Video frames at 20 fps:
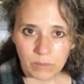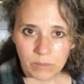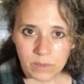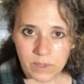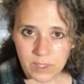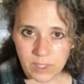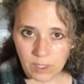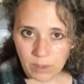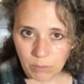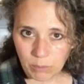
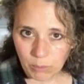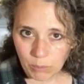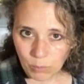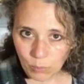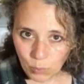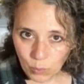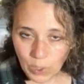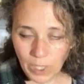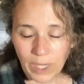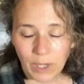
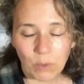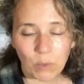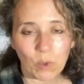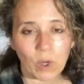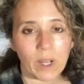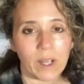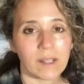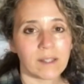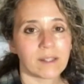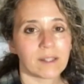some red
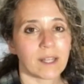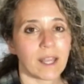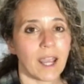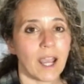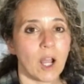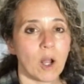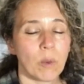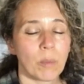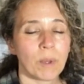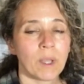ones to
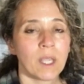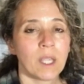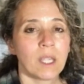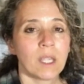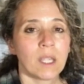help